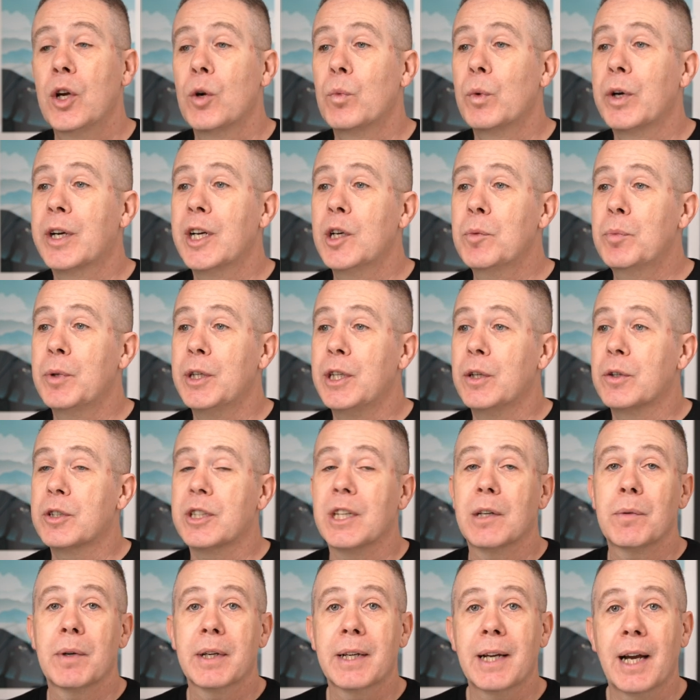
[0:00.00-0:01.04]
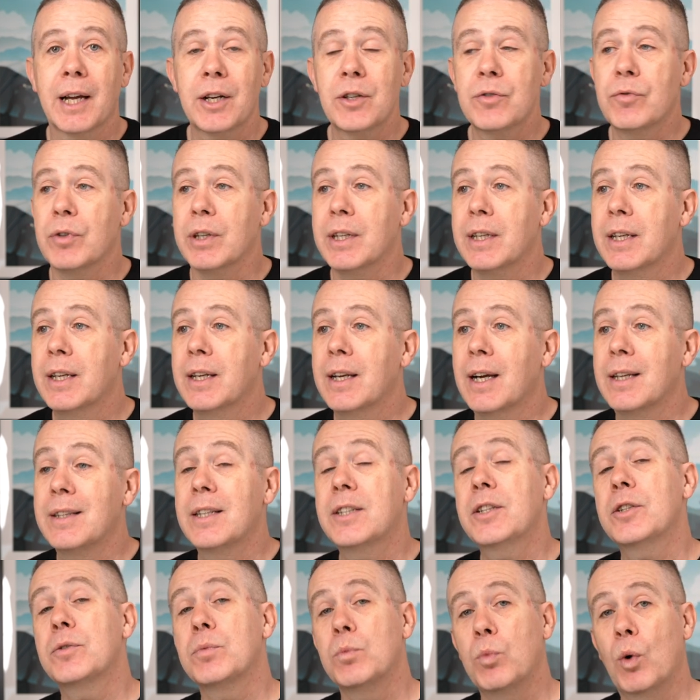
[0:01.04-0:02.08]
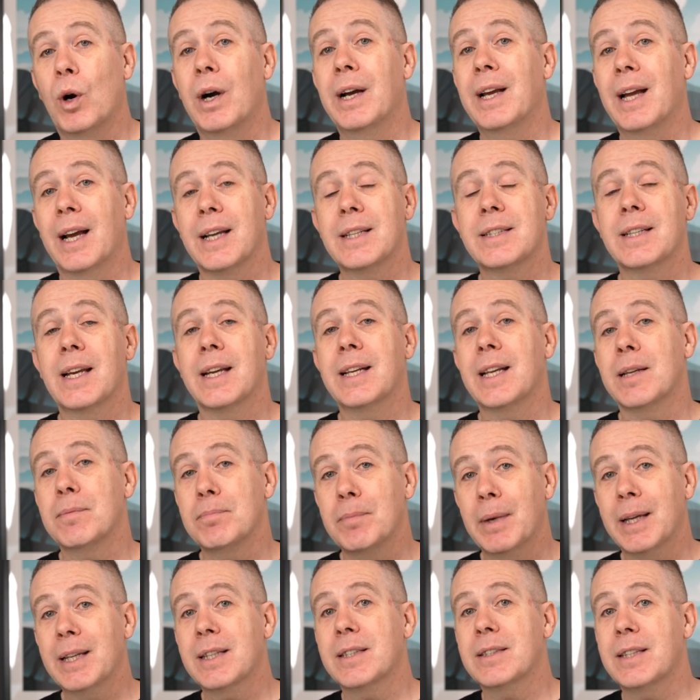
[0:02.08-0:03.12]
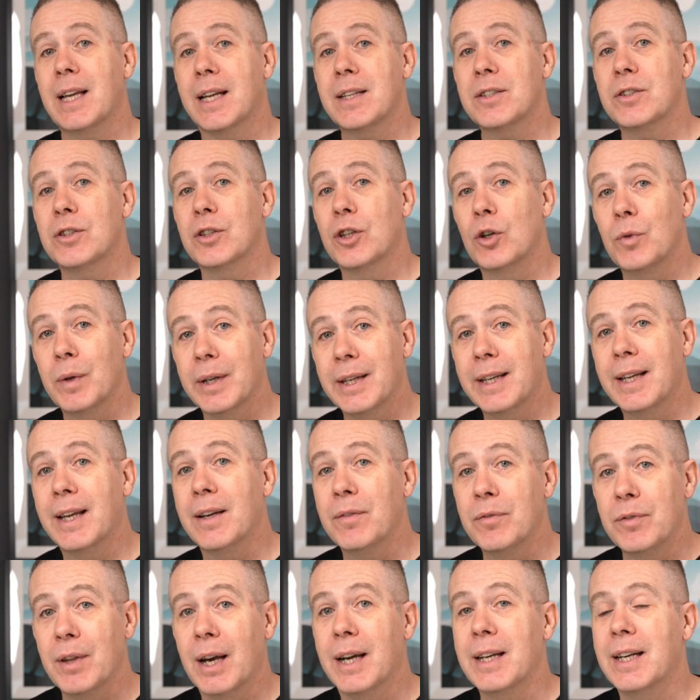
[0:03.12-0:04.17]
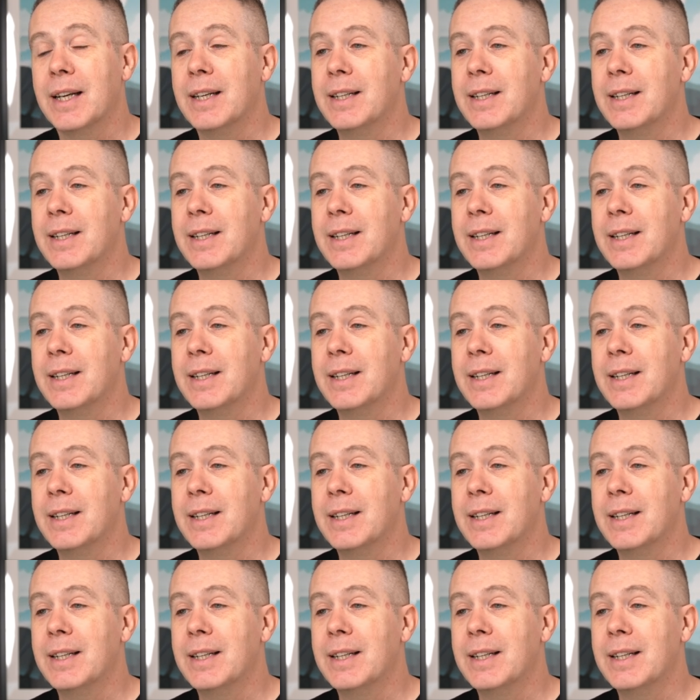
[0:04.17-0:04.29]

we're going to be using our country. And this is why I said it makes sense to go and give that a